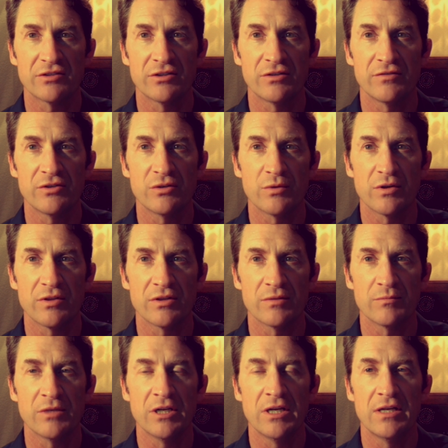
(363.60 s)
interview with
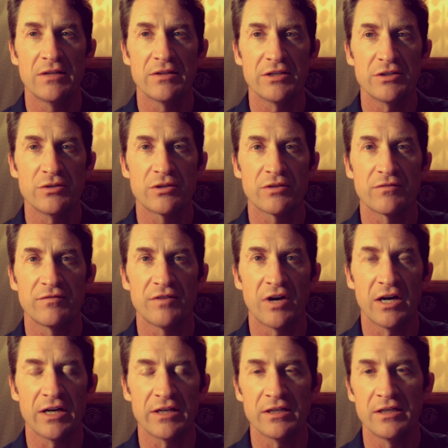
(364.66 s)
him that you can
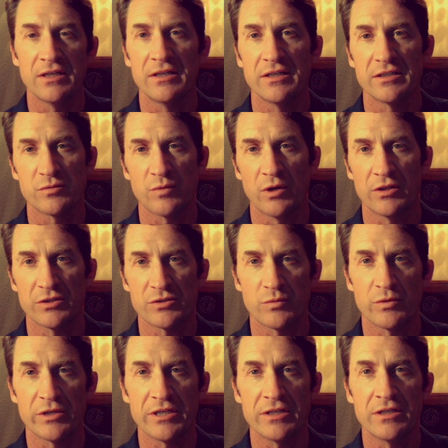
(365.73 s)
find, as well as
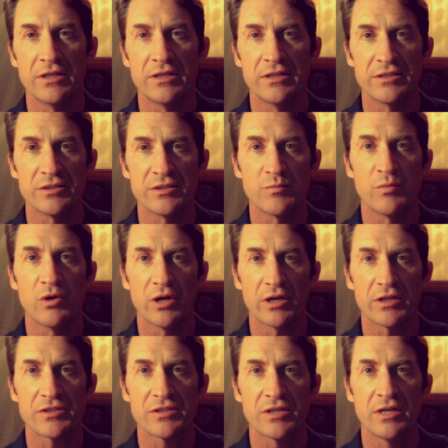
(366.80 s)
read his
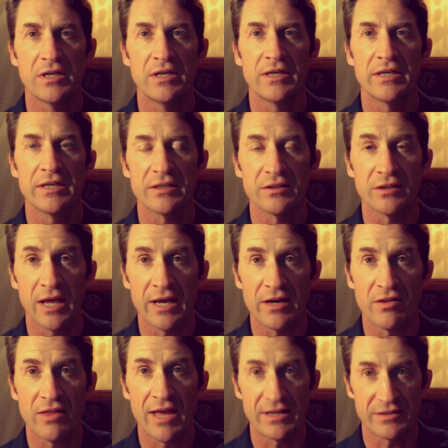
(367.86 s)
books. And in light
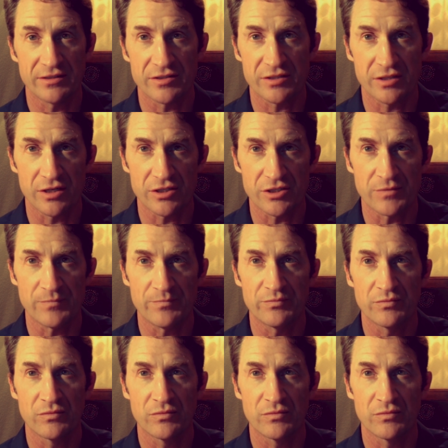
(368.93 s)
of that discussion,